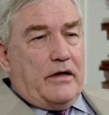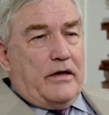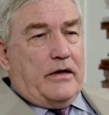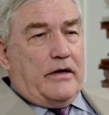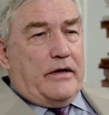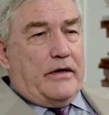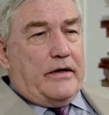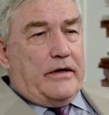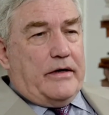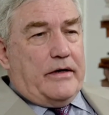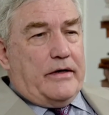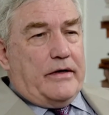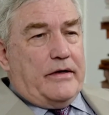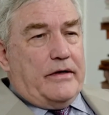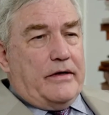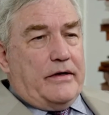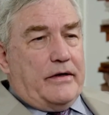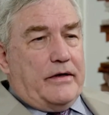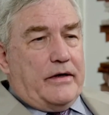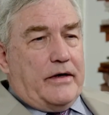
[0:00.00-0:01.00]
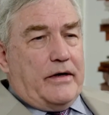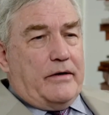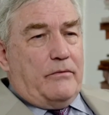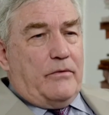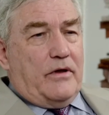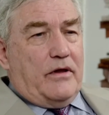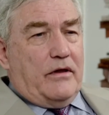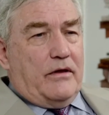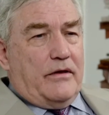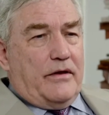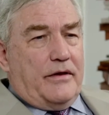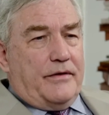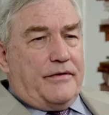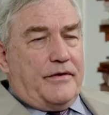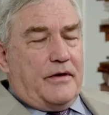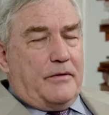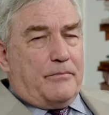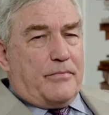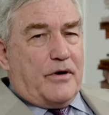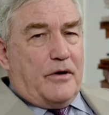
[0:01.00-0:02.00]
I will, at
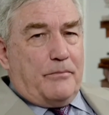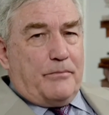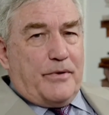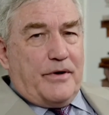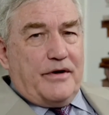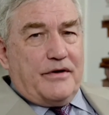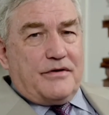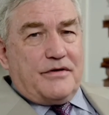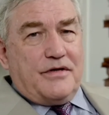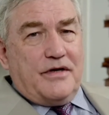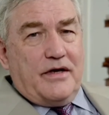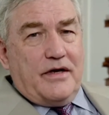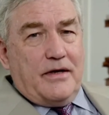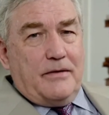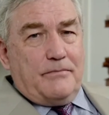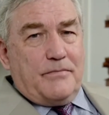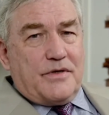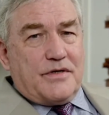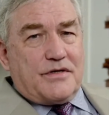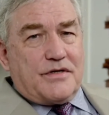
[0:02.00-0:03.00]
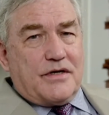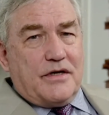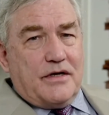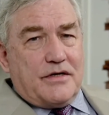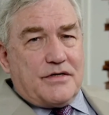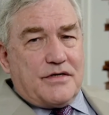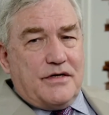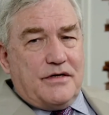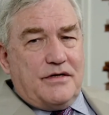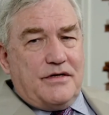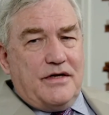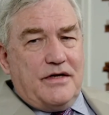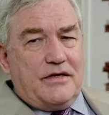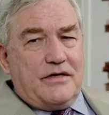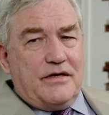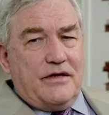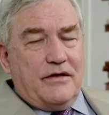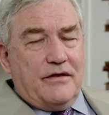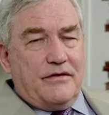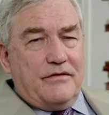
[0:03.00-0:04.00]
the appropriate time, discuss in
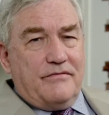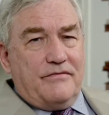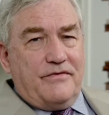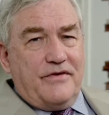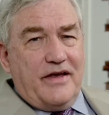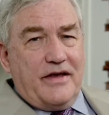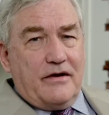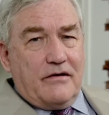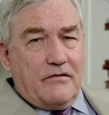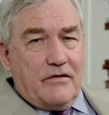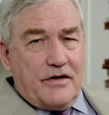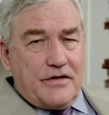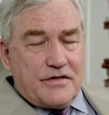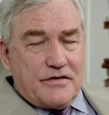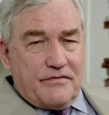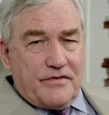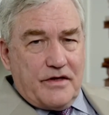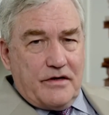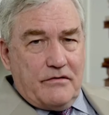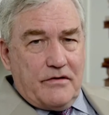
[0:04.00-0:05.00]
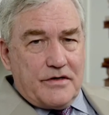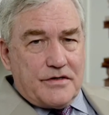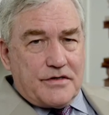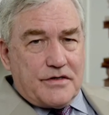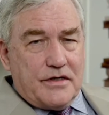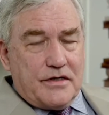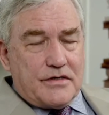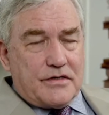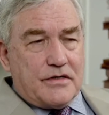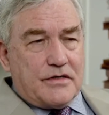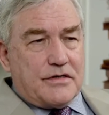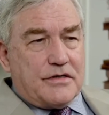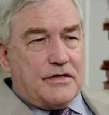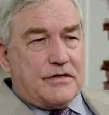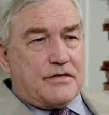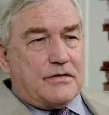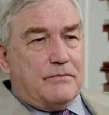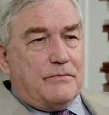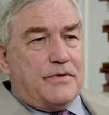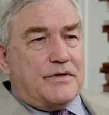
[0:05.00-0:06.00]
detail the vagaries of the U.S. justice
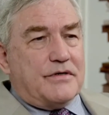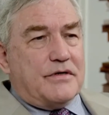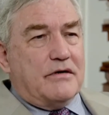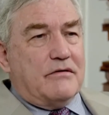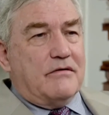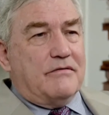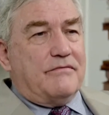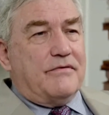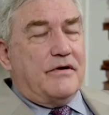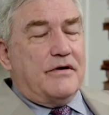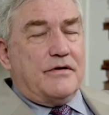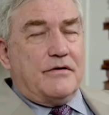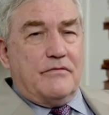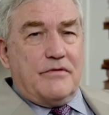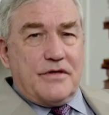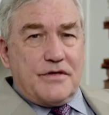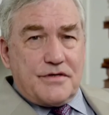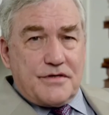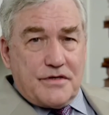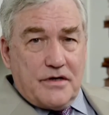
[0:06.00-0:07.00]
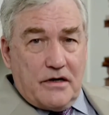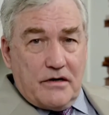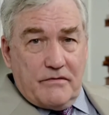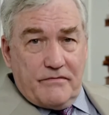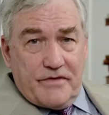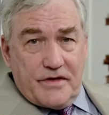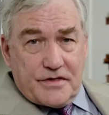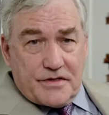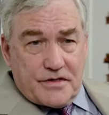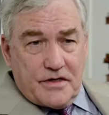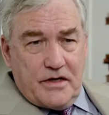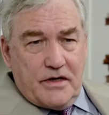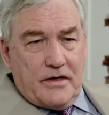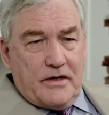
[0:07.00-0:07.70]
system, which I referred to at the start of this